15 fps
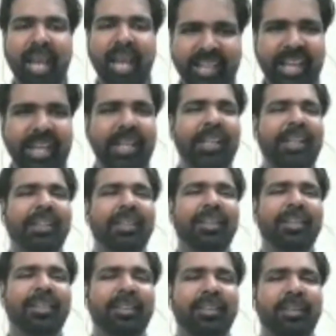Again,
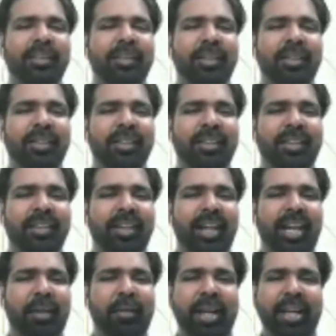
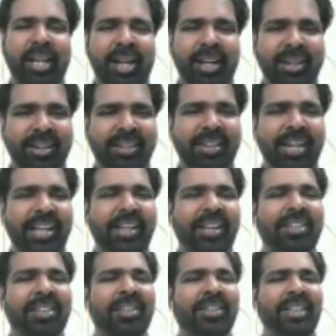I've had hundred
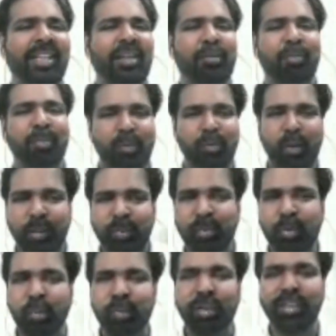digressions enough, but one
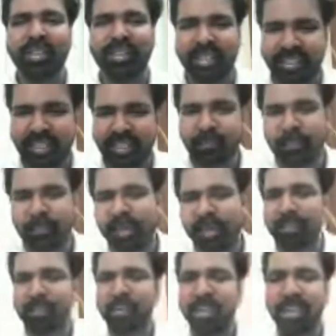more because I keep
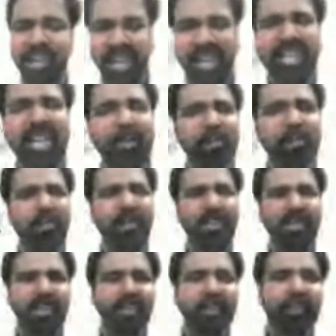remind I keep
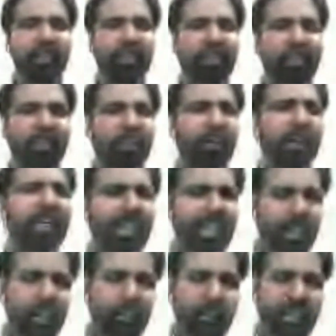forgetting
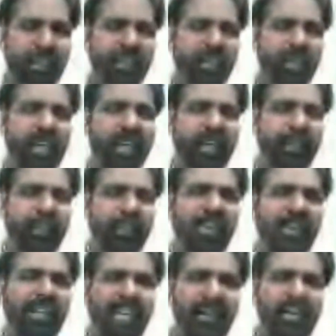a lot of things. So at a
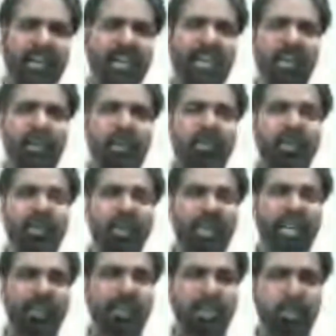peak time I get remembered, okay,
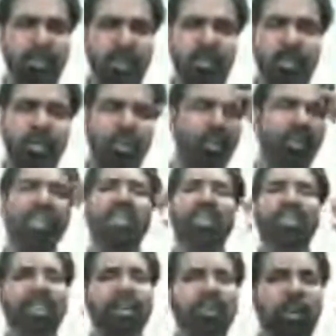I missed one more.
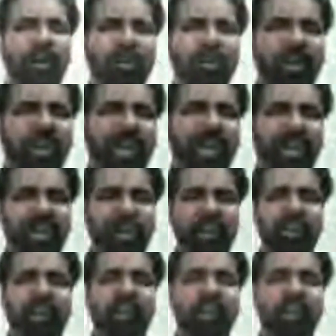So just one more digression.